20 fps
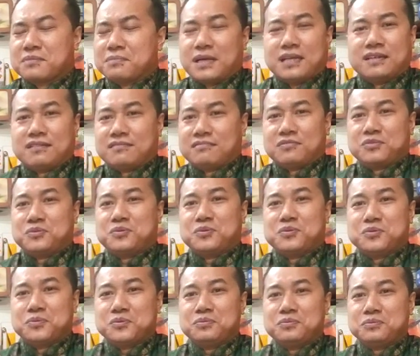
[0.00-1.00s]
And to
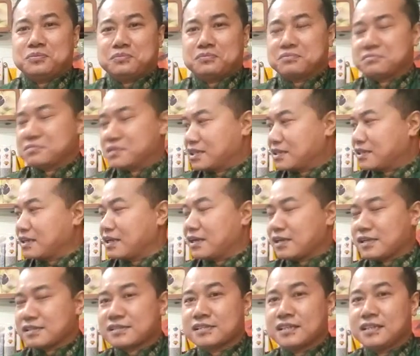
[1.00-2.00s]
do the
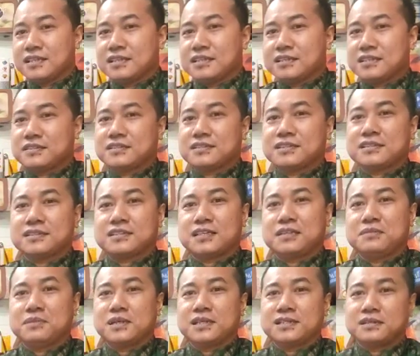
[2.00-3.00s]
class, just
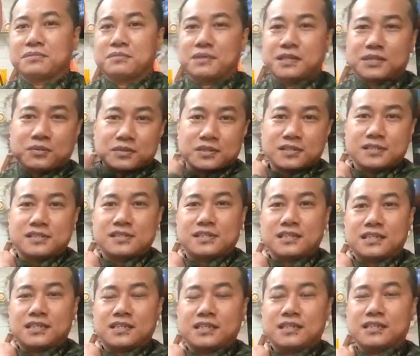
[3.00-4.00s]
imagine my daughter is
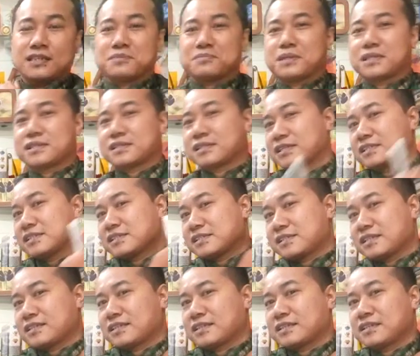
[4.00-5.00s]
sitting here, my son is
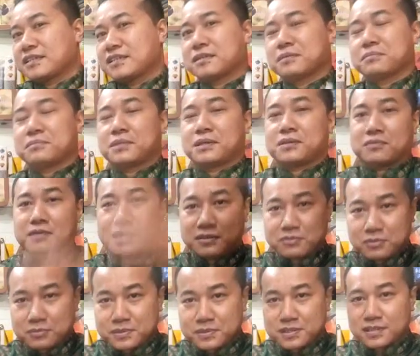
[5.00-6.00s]
sitting here, my wife will
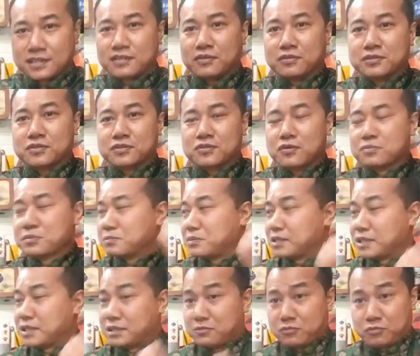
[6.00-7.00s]
be sitting on top of me.
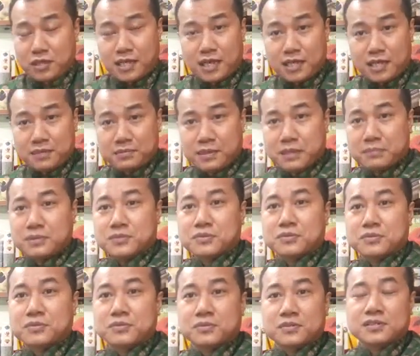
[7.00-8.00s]
Will I be able to
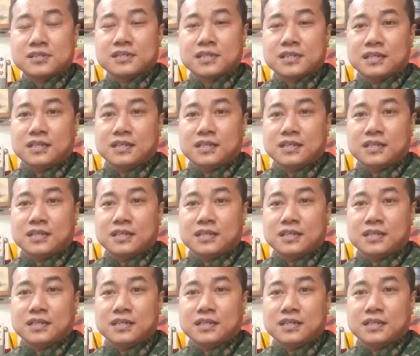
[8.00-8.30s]
do this?